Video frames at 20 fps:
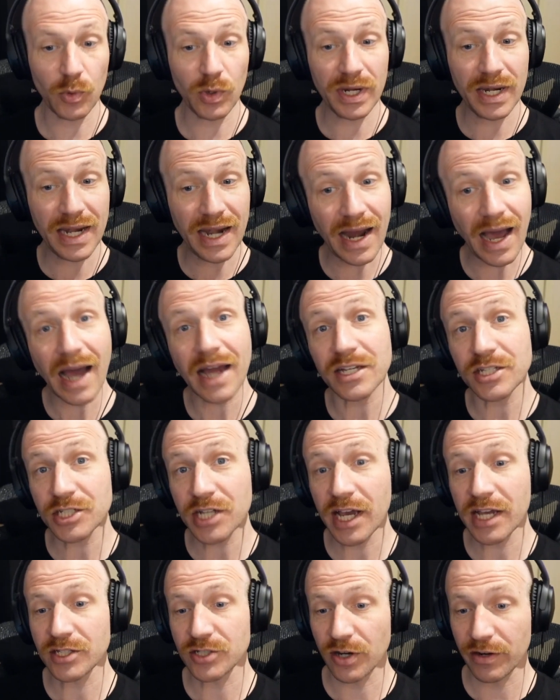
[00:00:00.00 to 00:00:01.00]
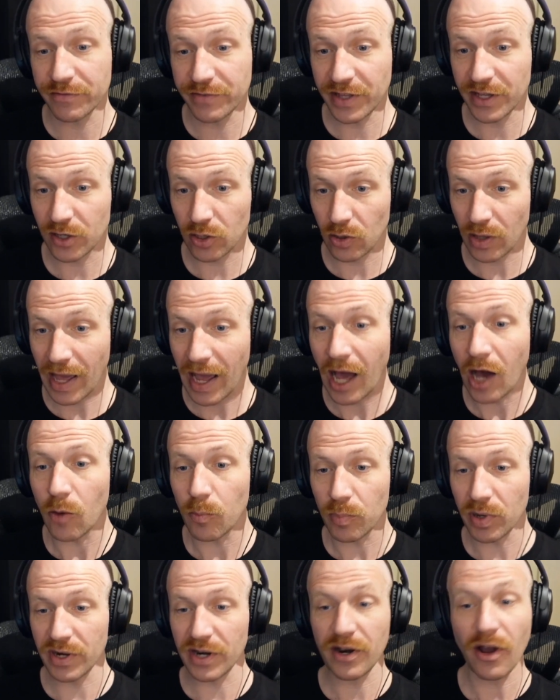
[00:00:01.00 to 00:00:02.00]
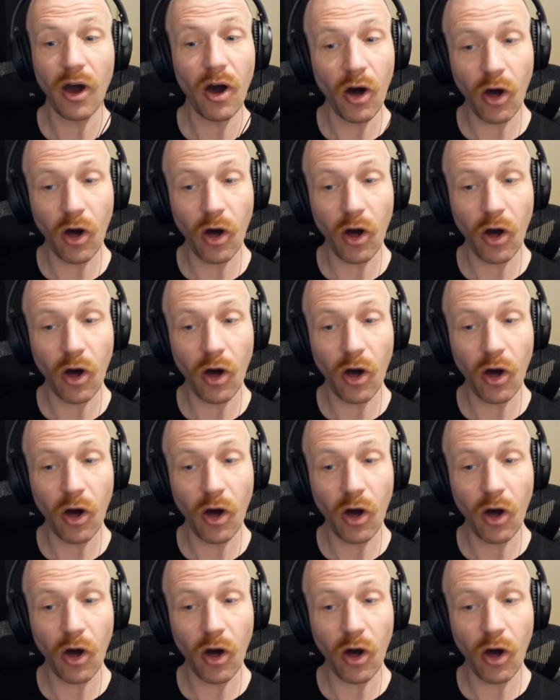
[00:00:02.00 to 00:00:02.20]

we would not change our vehicle output at